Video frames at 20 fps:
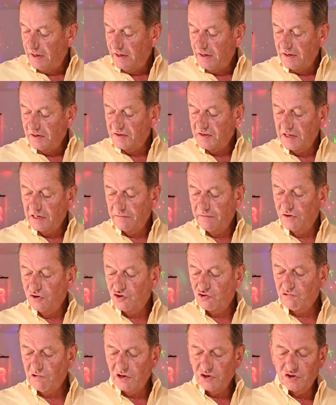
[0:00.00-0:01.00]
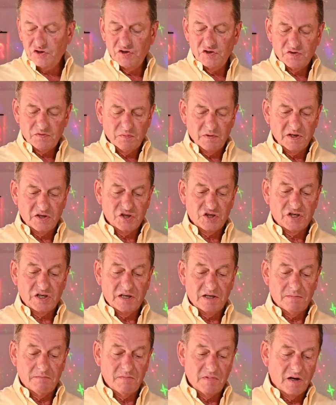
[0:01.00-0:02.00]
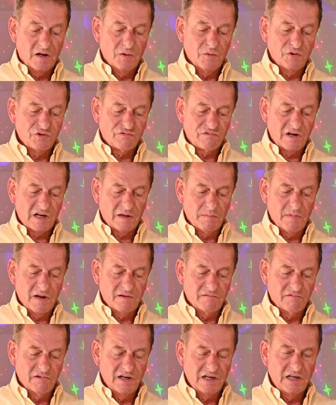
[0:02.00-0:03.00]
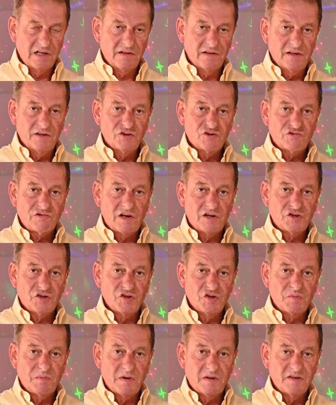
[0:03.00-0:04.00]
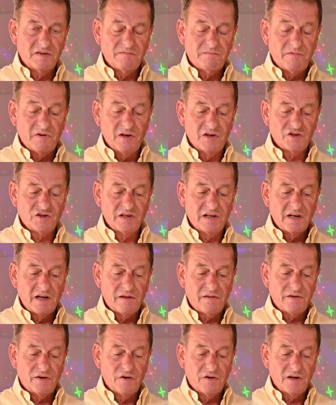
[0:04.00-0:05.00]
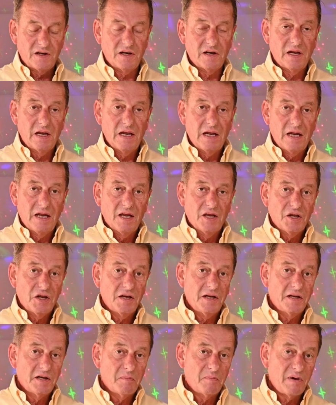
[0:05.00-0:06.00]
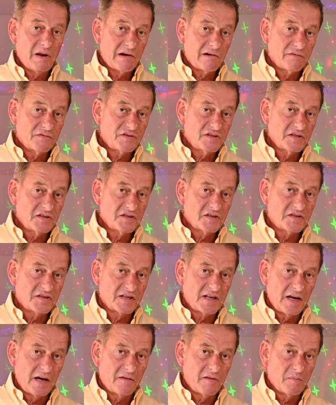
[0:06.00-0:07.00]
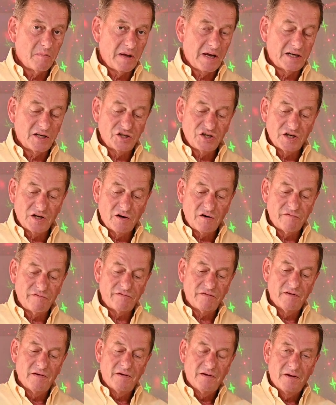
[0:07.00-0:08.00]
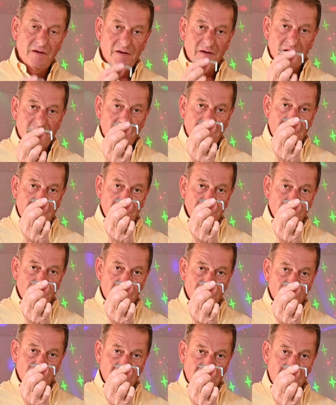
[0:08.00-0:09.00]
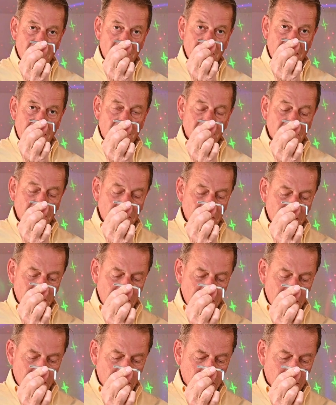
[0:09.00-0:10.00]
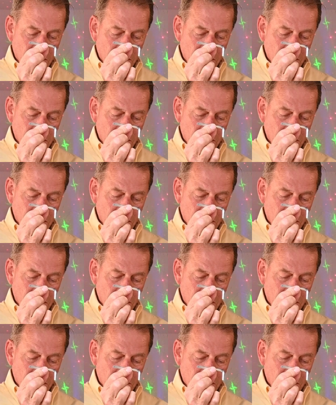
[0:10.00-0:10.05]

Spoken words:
a set of instructions, which I always recommend reading the instructions, but there's virtually nothing on it. You need a pair of scissors to cut the packaging off, and you actually get the Allen key